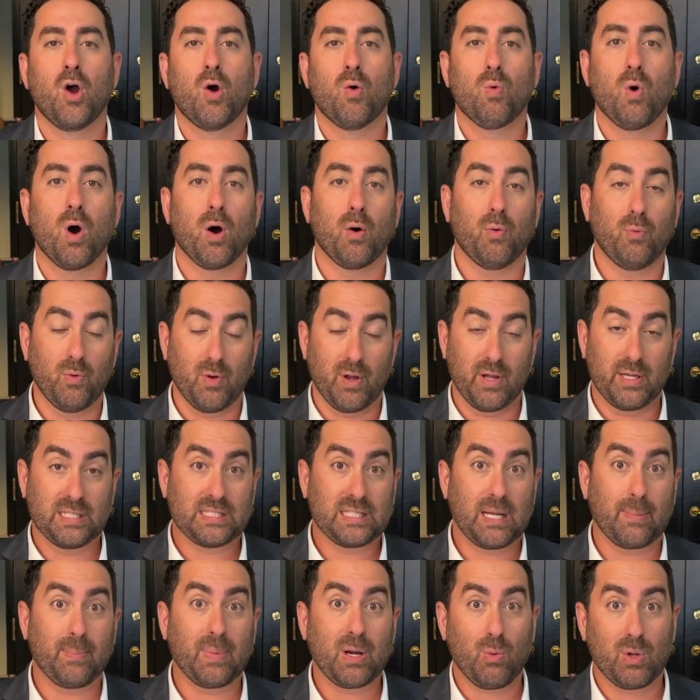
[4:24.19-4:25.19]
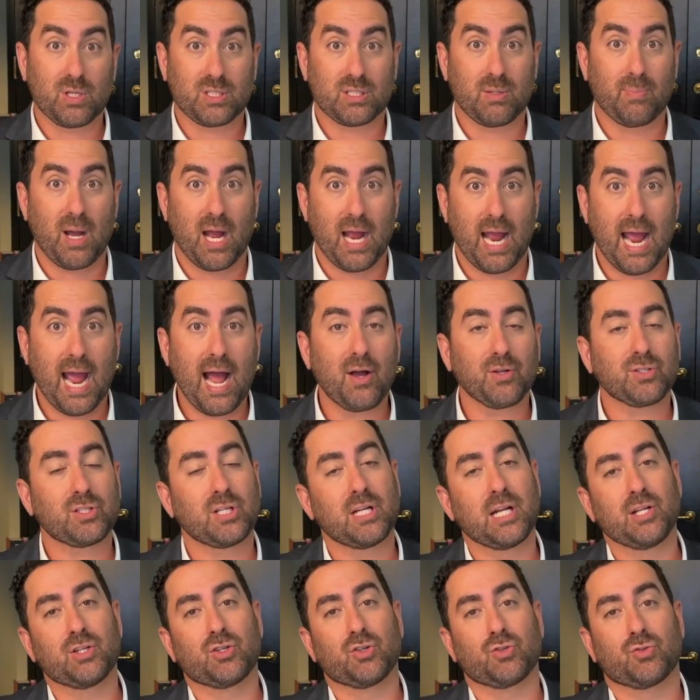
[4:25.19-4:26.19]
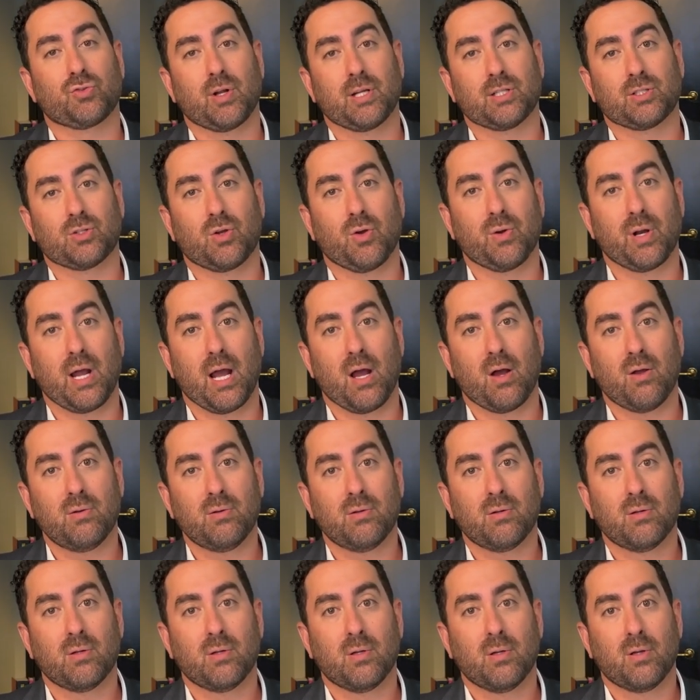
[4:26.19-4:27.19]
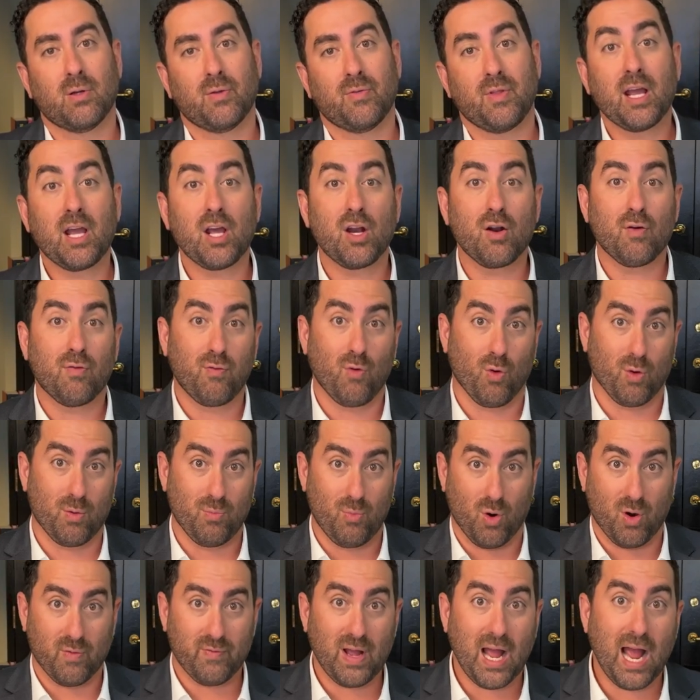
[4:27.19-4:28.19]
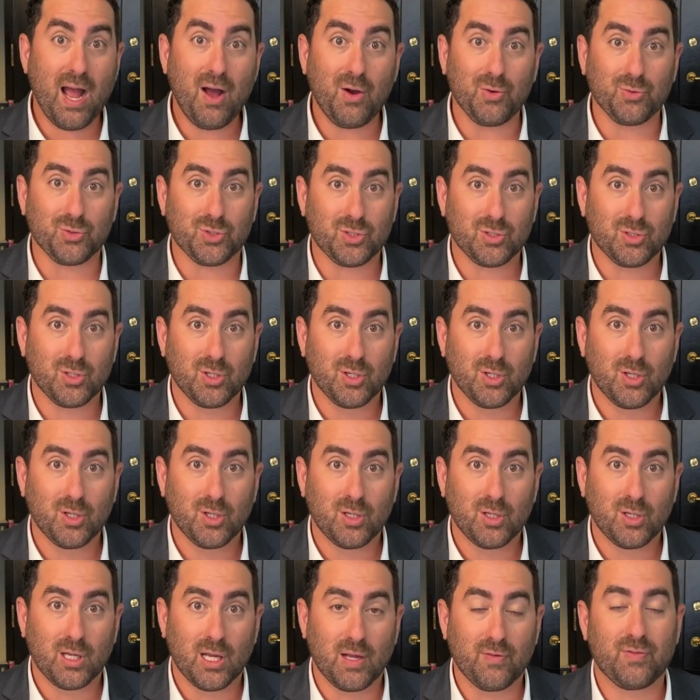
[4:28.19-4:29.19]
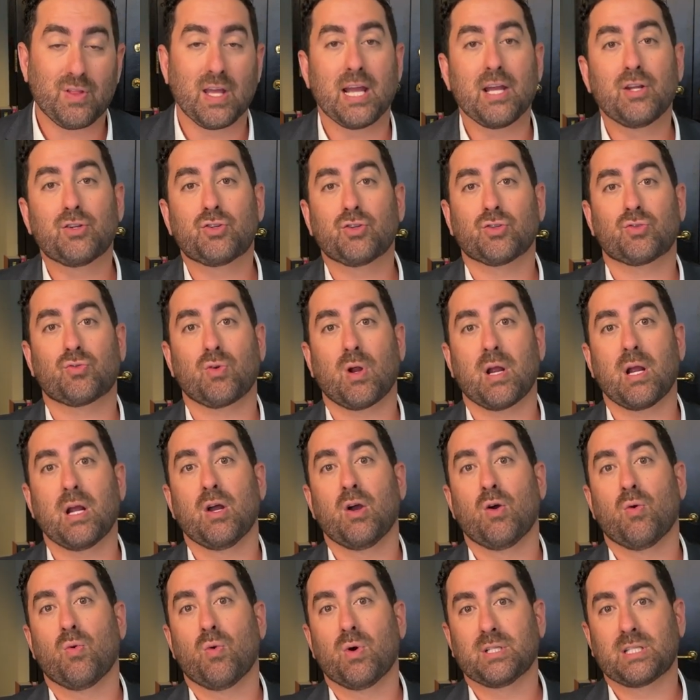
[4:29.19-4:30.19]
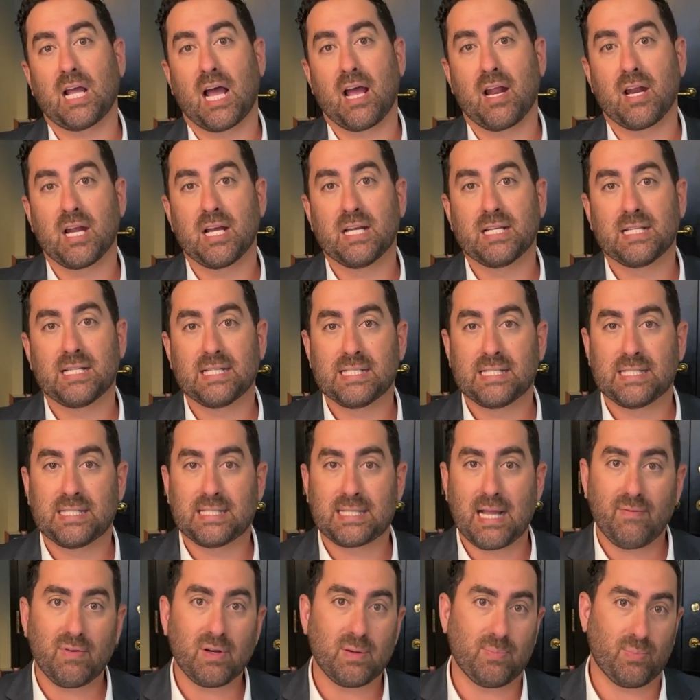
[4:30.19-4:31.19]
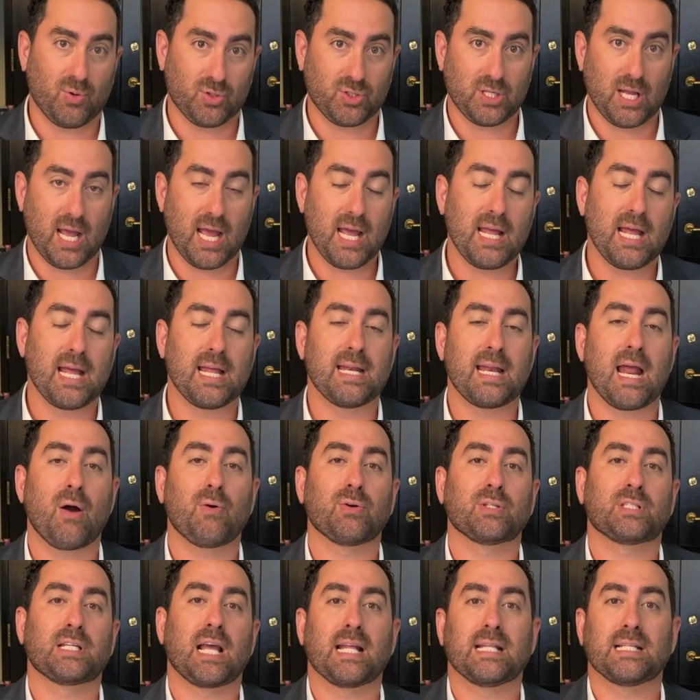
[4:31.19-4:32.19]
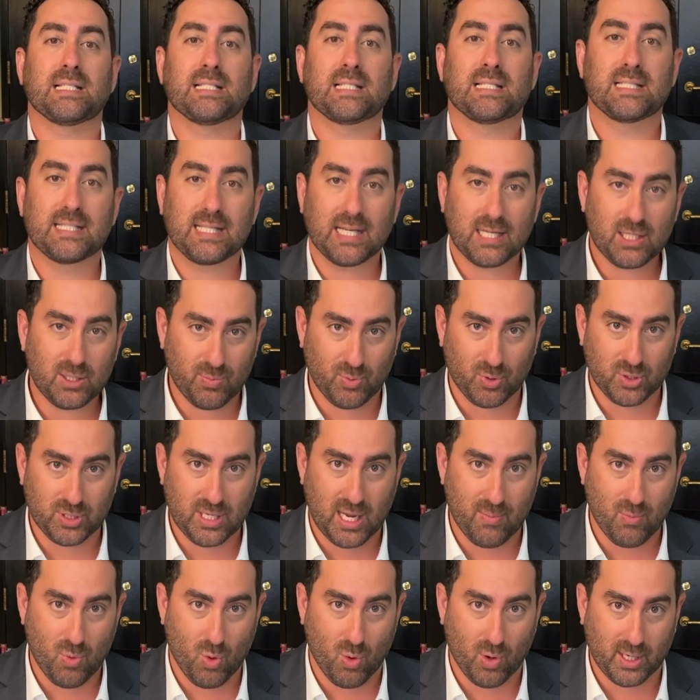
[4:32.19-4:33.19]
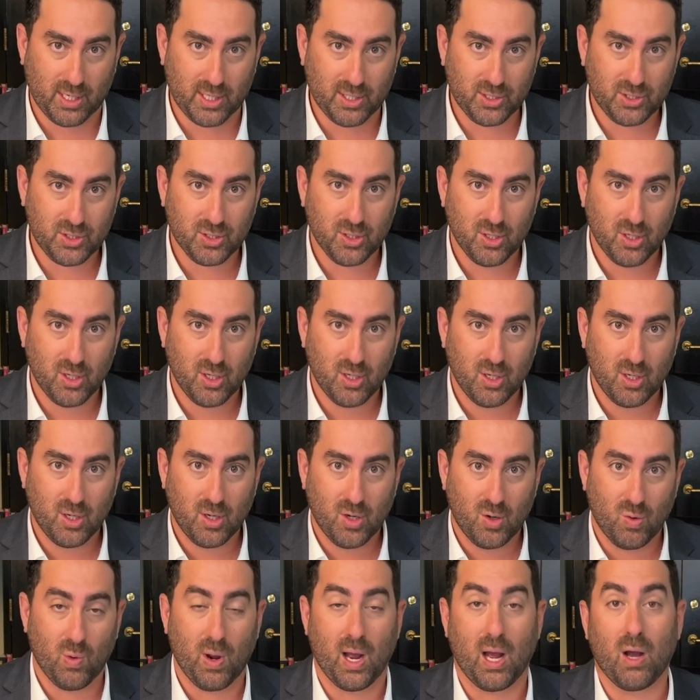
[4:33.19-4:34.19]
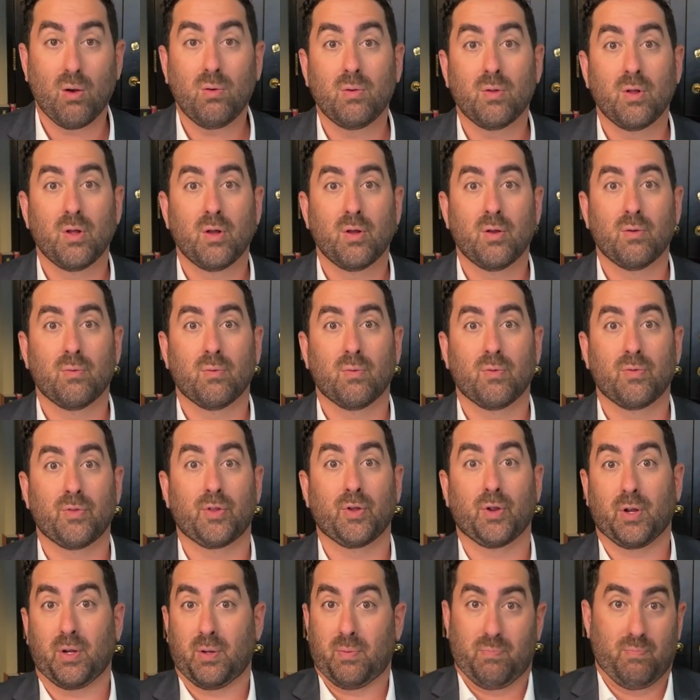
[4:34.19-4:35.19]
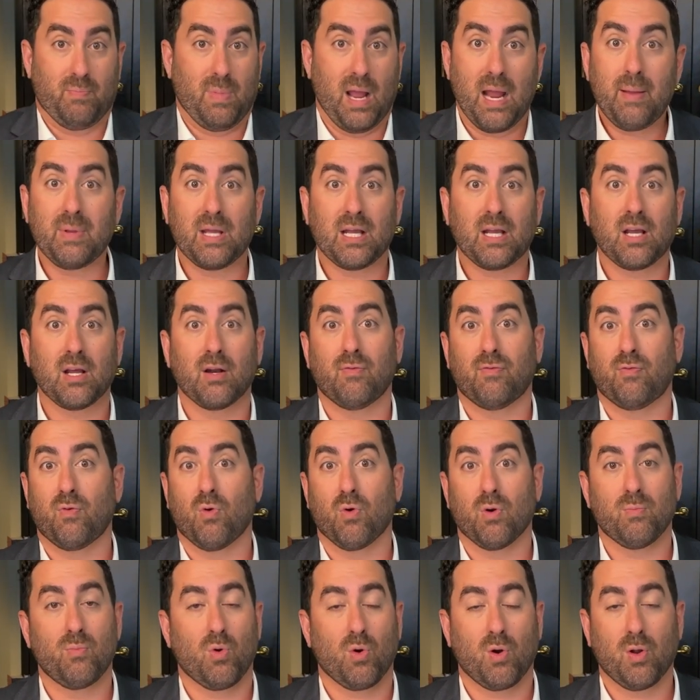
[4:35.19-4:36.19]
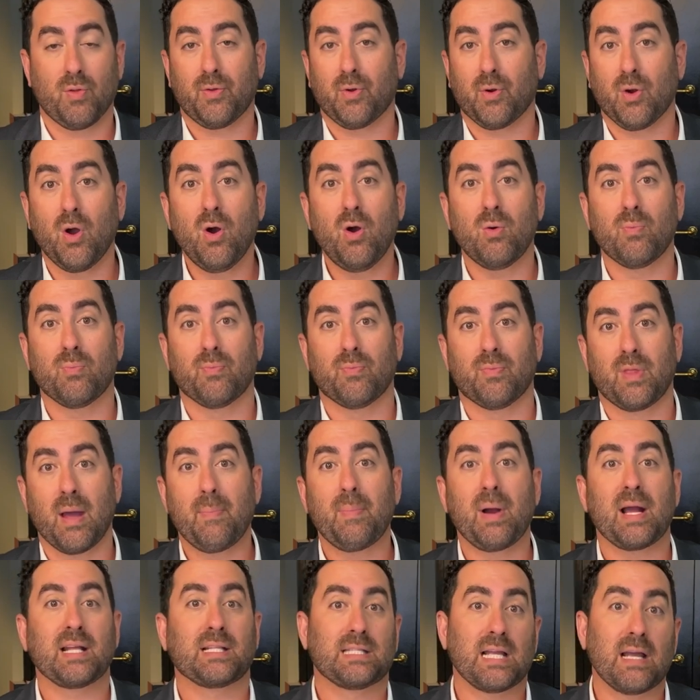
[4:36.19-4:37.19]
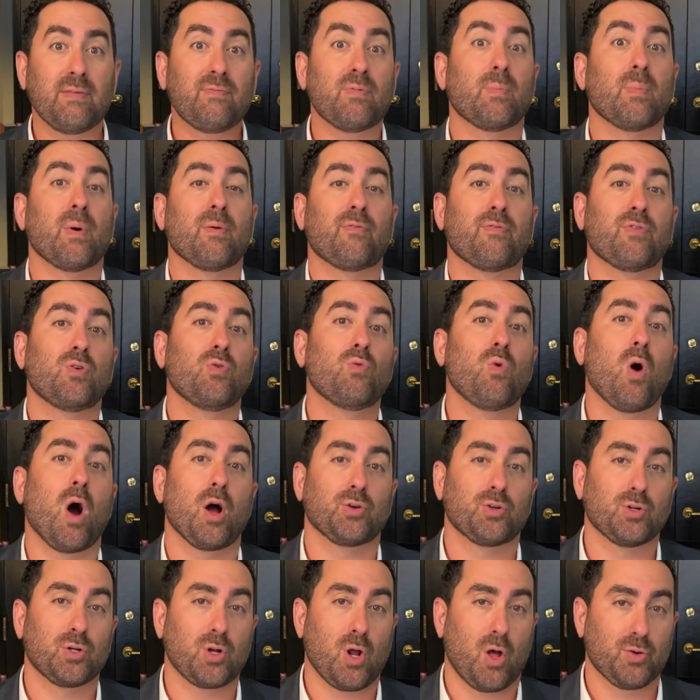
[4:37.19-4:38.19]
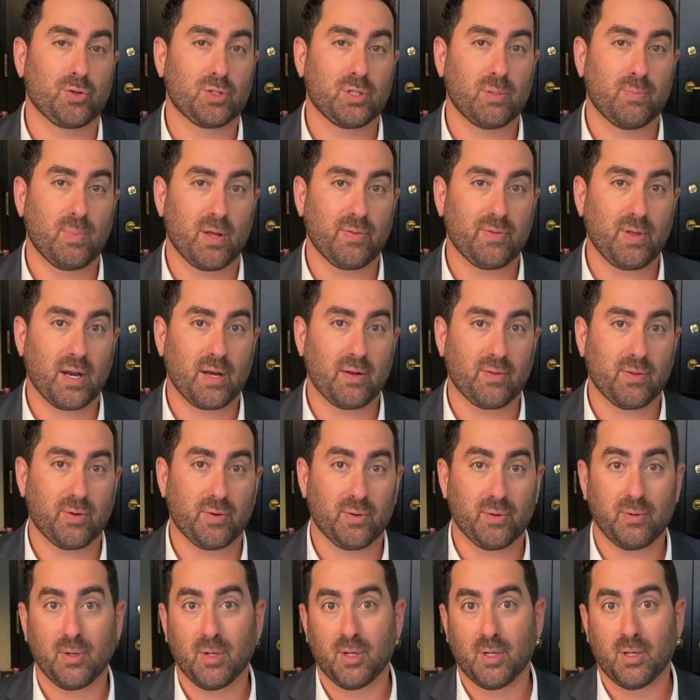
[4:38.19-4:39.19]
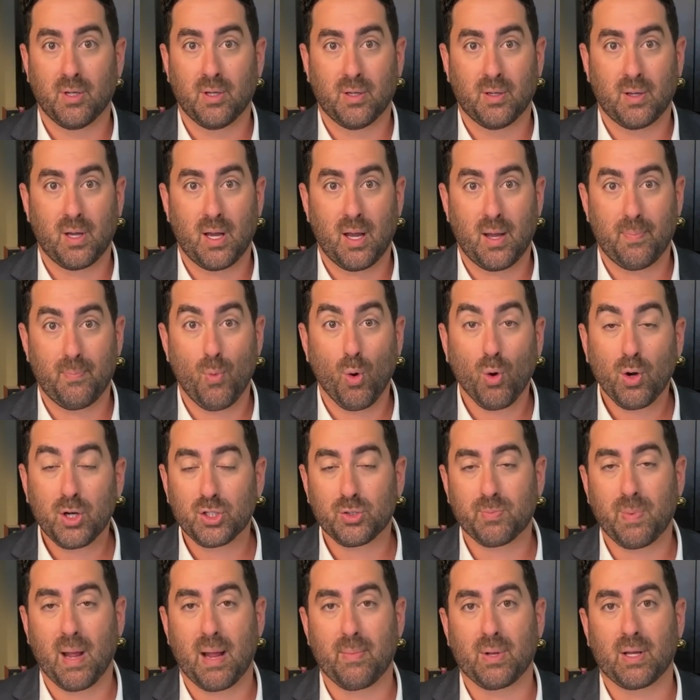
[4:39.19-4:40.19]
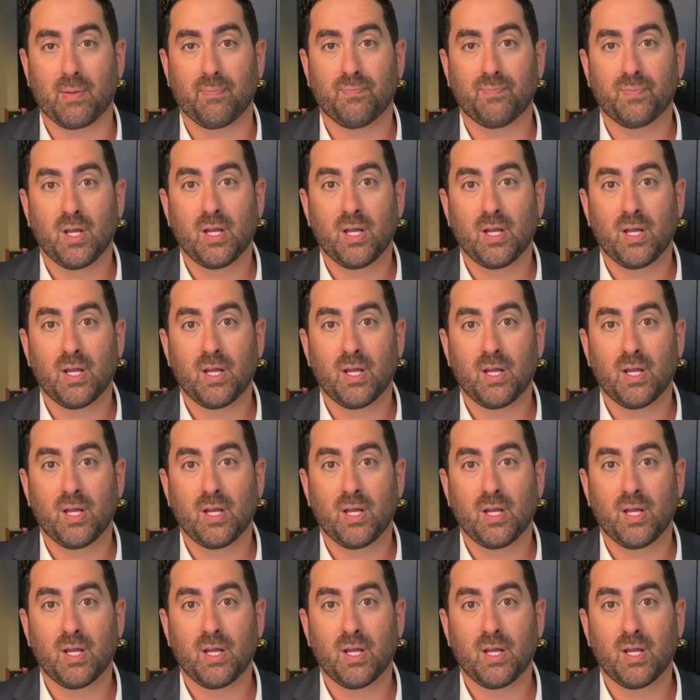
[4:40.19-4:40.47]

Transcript: Well, when somebody wants to buy a house and interest rates go down, they can afford more of a house. If the interest rate was at 7% and now it's at 6% mortgage, well, they maybe can afford more on their home. That might save them a few $100s a month out of their mortgage payment.